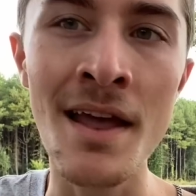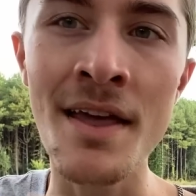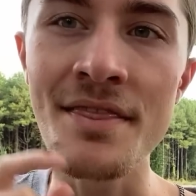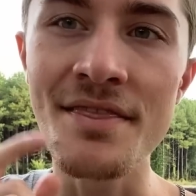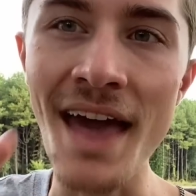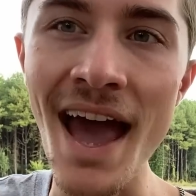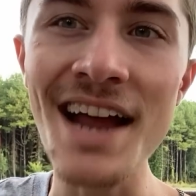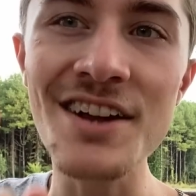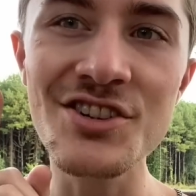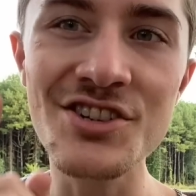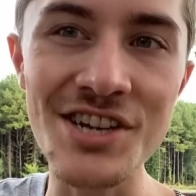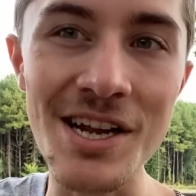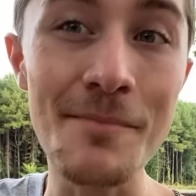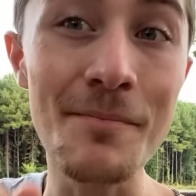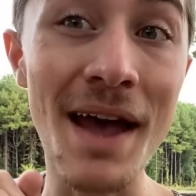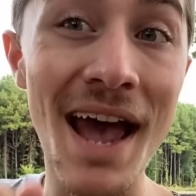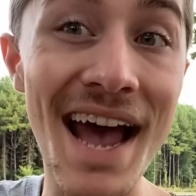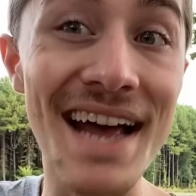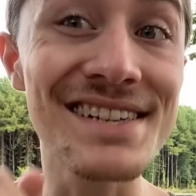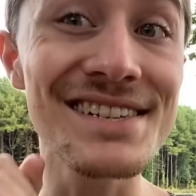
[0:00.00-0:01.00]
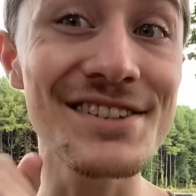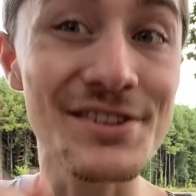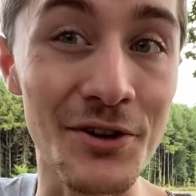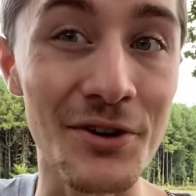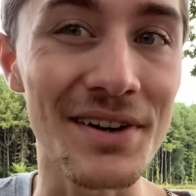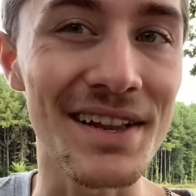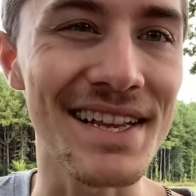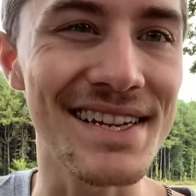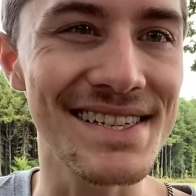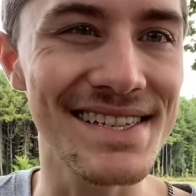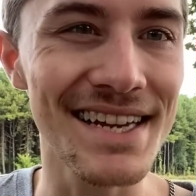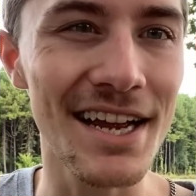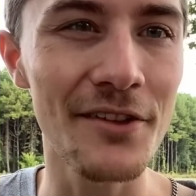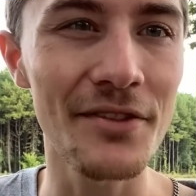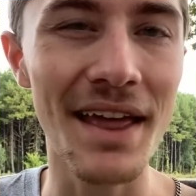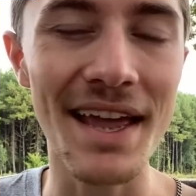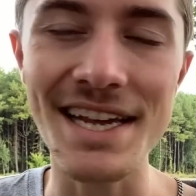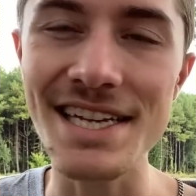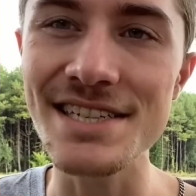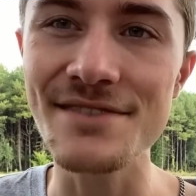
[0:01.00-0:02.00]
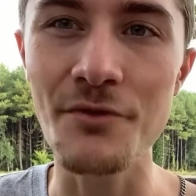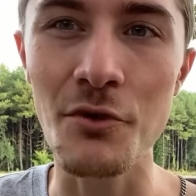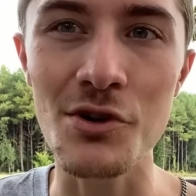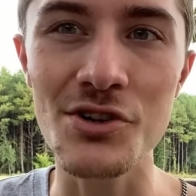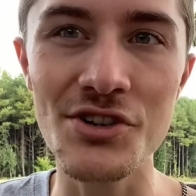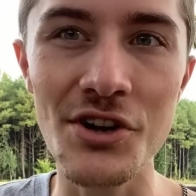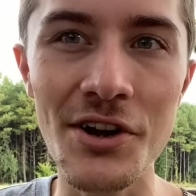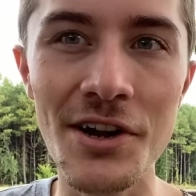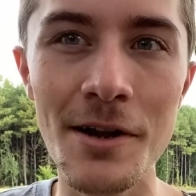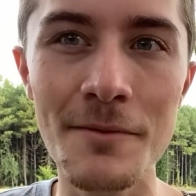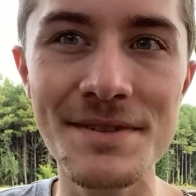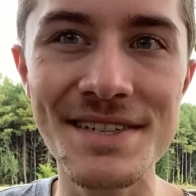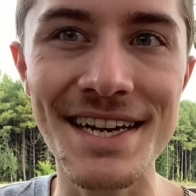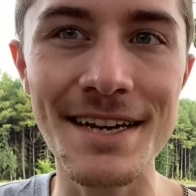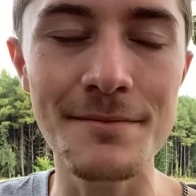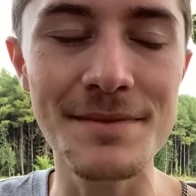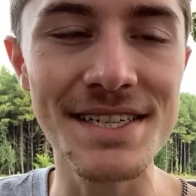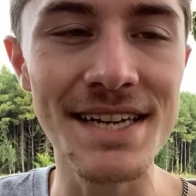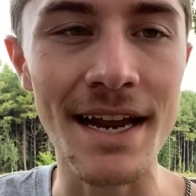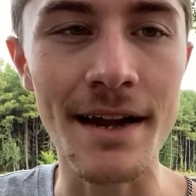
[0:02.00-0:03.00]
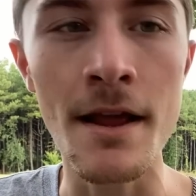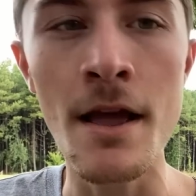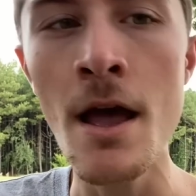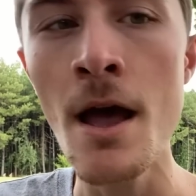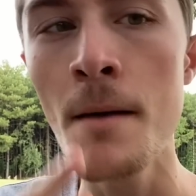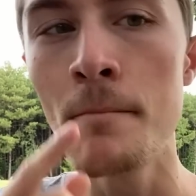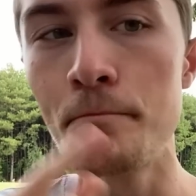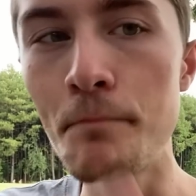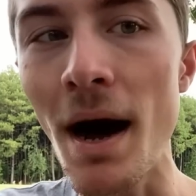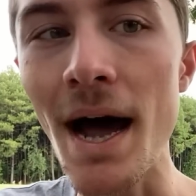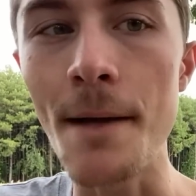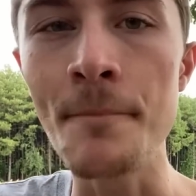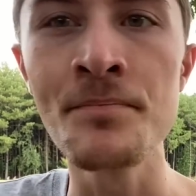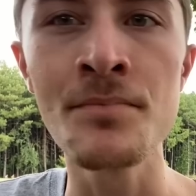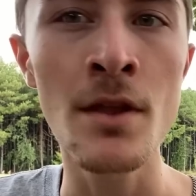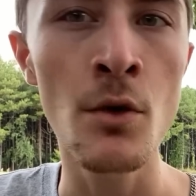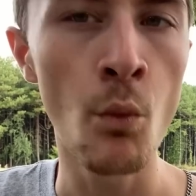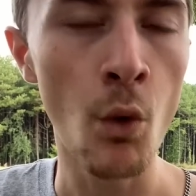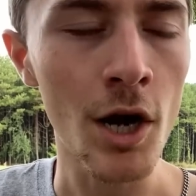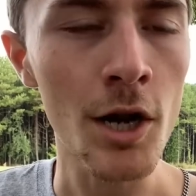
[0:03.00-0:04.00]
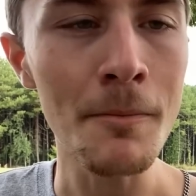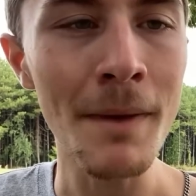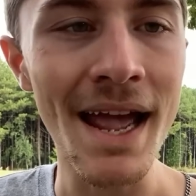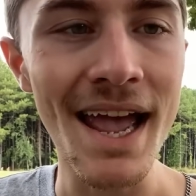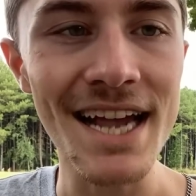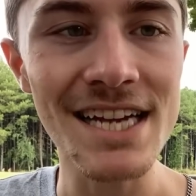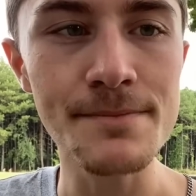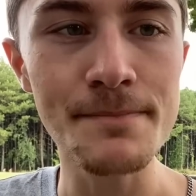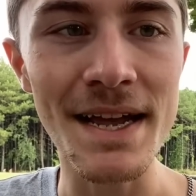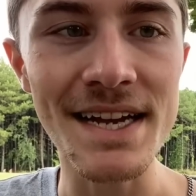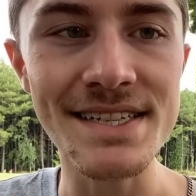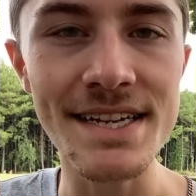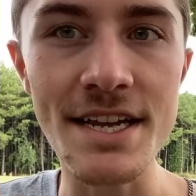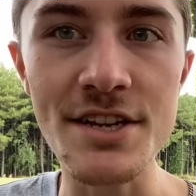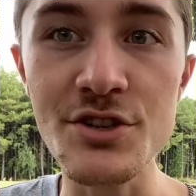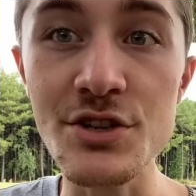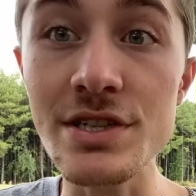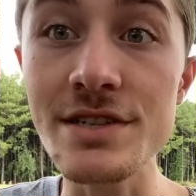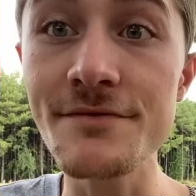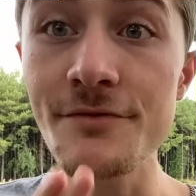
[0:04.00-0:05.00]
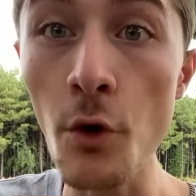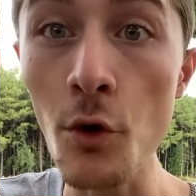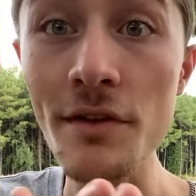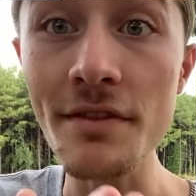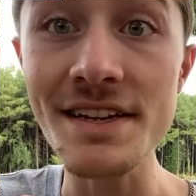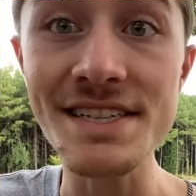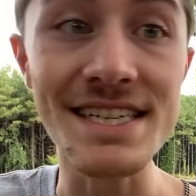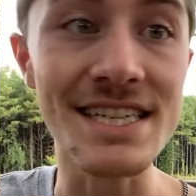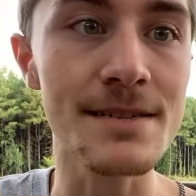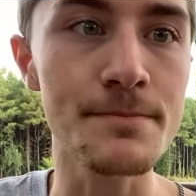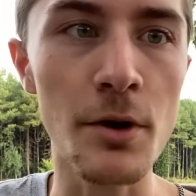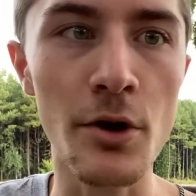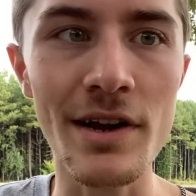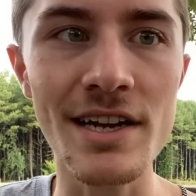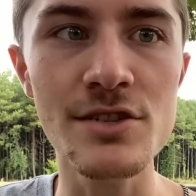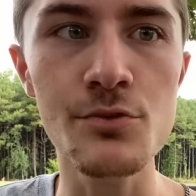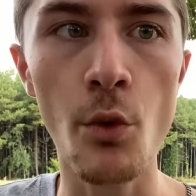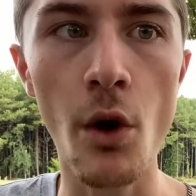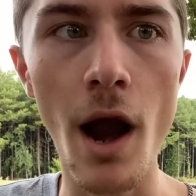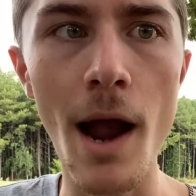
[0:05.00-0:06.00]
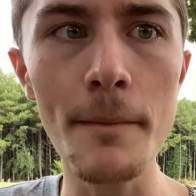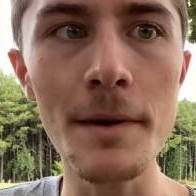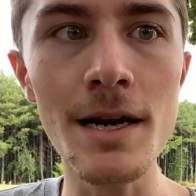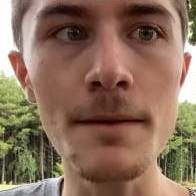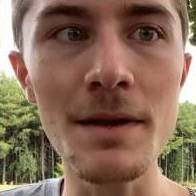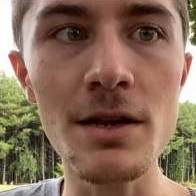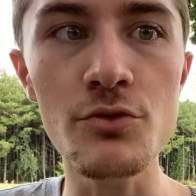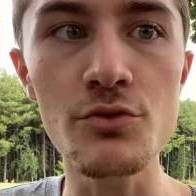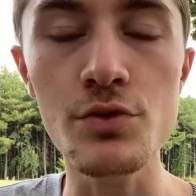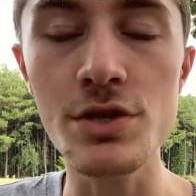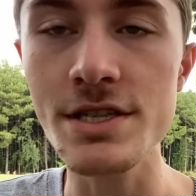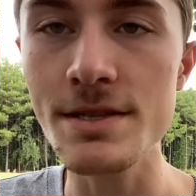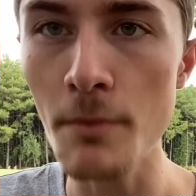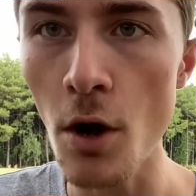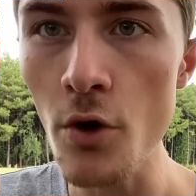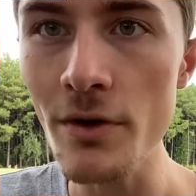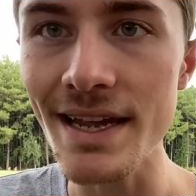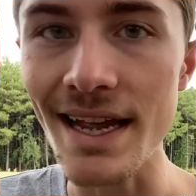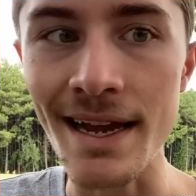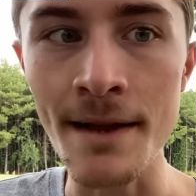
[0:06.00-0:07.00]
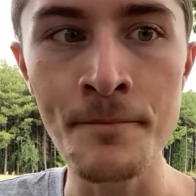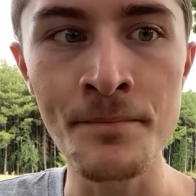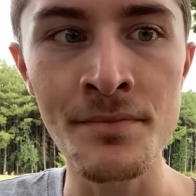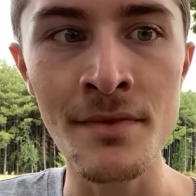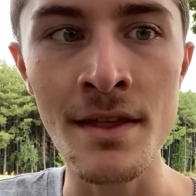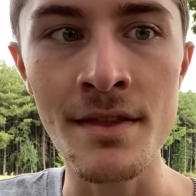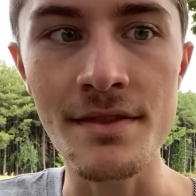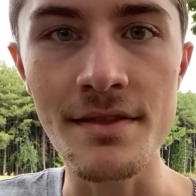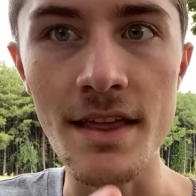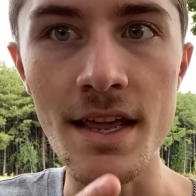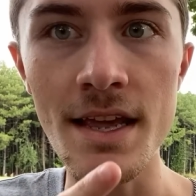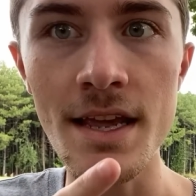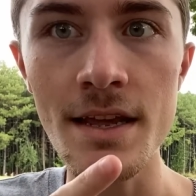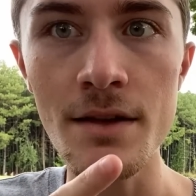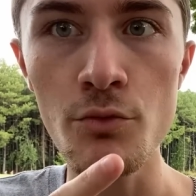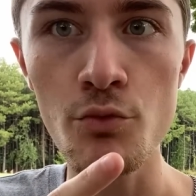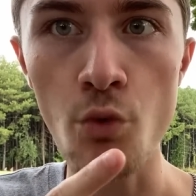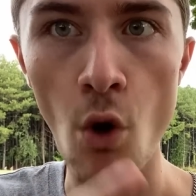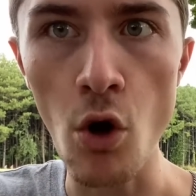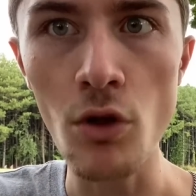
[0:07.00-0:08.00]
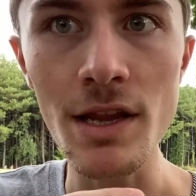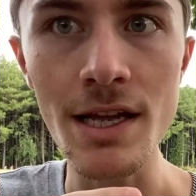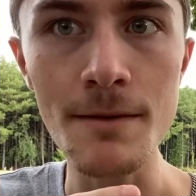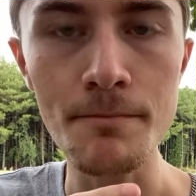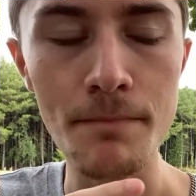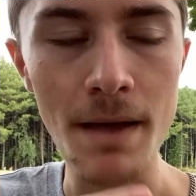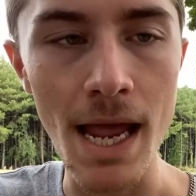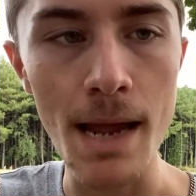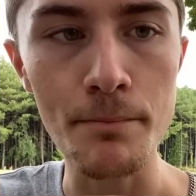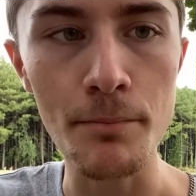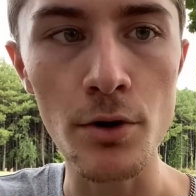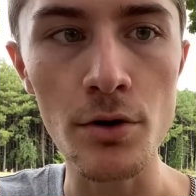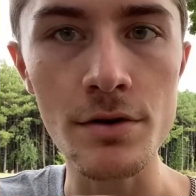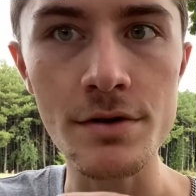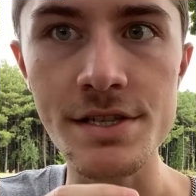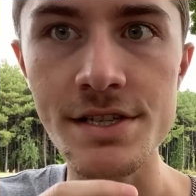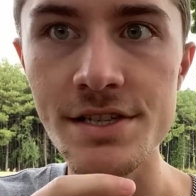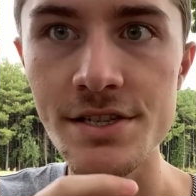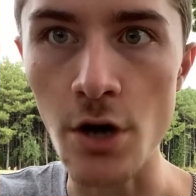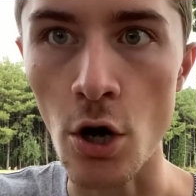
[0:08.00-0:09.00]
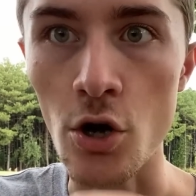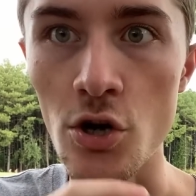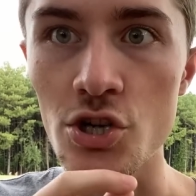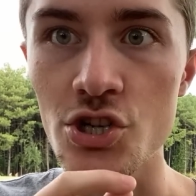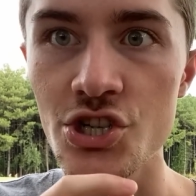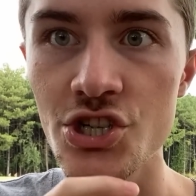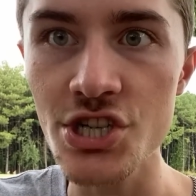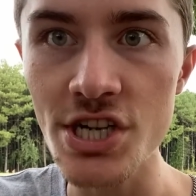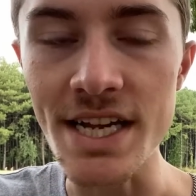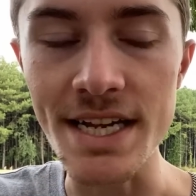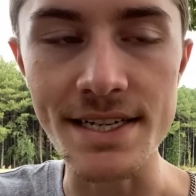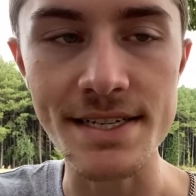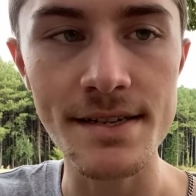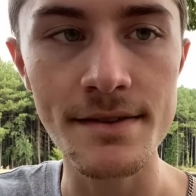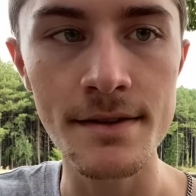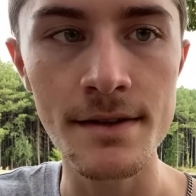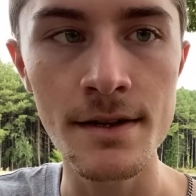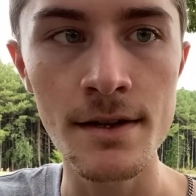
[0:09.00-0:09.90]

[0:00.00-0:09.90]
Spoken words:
that ship has certainly sailed, that is for sure, and I'm saying. But what are my expectations for this experience where I'm going to be smoking the rolling paper start sheet?